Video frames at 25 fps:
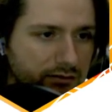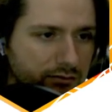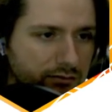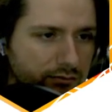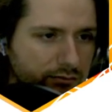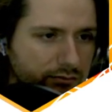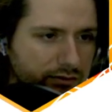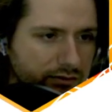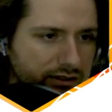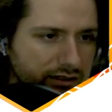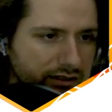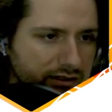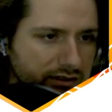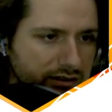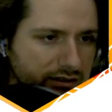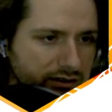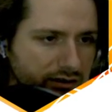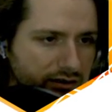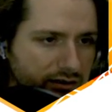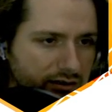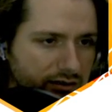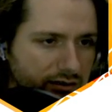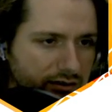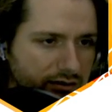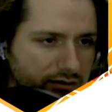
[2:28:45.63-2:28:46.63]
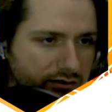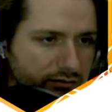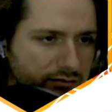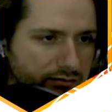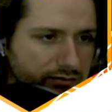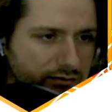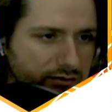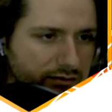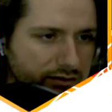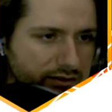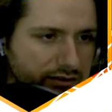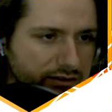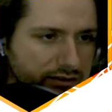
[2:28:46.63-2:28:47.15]
We are
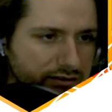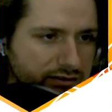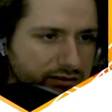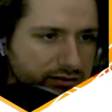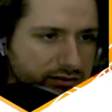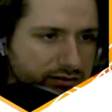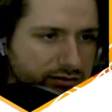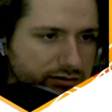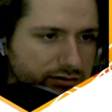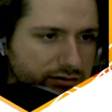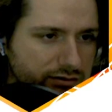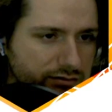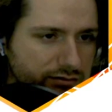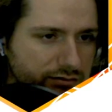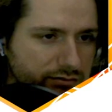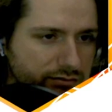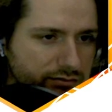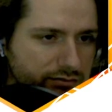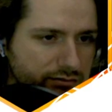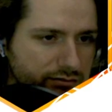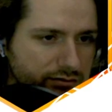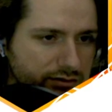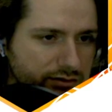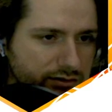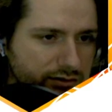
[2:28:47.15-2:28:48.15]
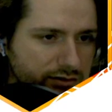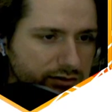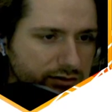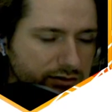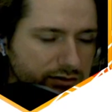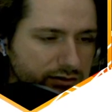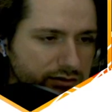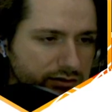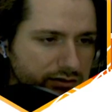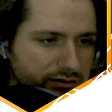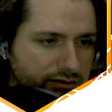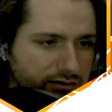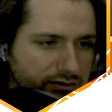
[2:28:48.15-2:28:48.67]
going to do
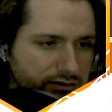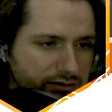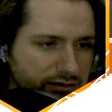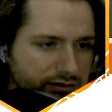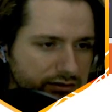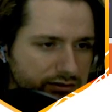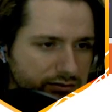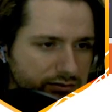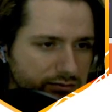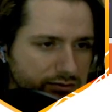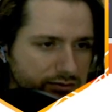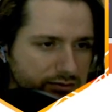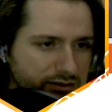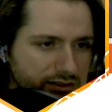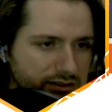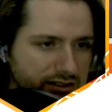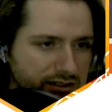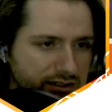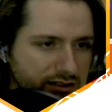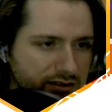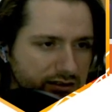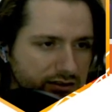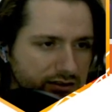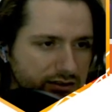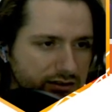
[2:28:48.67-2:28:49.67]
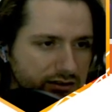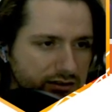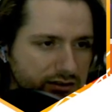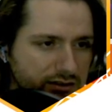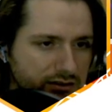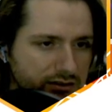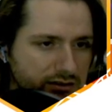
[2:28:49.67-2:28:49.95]
this one here